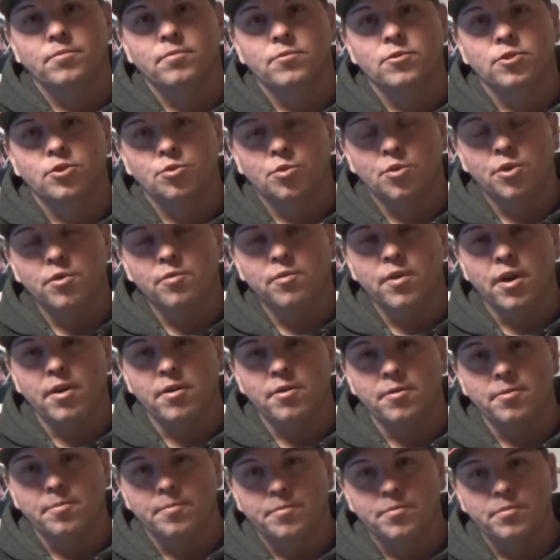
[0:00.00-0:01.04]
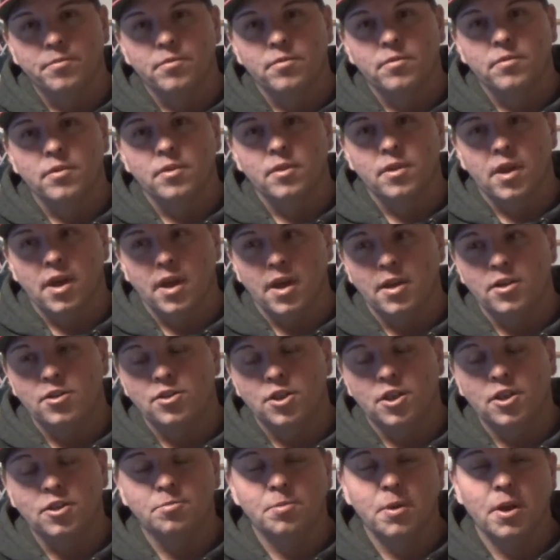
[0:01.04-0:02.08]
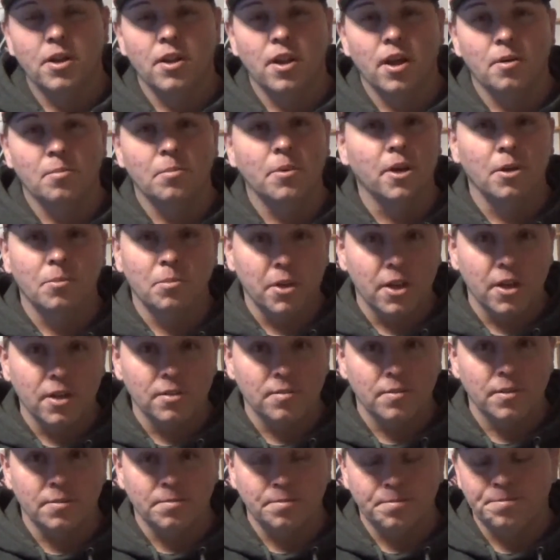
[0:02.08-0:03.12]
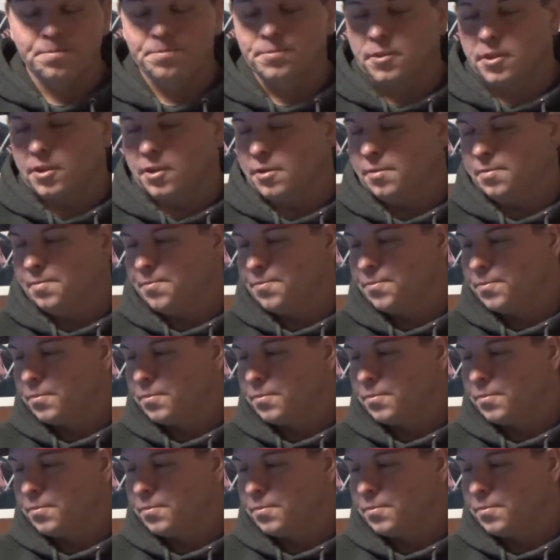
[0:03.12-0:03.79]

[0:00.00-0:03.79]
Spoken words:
screenwriter, and she gets paid a lot of money because of it, you know.